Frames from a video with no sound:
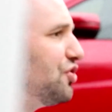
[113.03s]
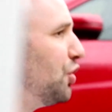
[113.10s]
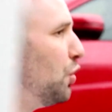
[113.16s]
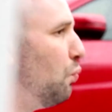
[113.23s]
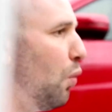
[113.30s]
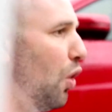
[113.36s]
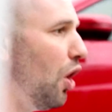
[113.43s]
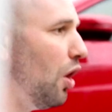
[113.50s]
to the
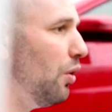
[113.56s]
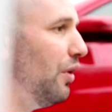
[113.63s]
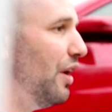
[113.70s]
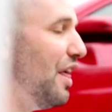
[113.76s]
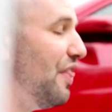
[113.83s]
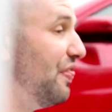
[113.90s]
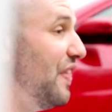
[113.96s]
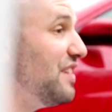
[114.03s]
world,
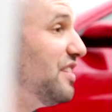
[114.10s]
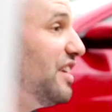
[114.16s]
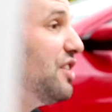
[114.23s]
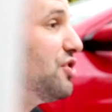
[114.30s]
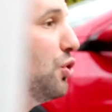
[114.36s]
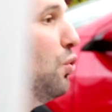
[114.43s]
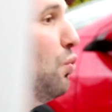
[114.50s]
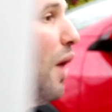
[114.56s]
this
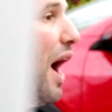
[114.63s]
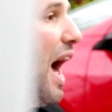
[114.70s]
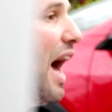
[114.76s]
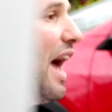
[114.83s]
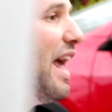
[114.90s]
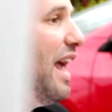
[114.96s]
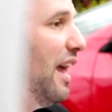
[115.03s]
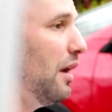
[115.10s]
is who I
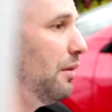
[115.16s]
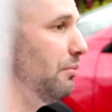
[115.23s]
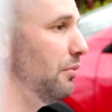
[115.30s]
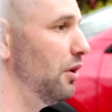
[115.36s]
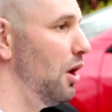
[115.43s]
am.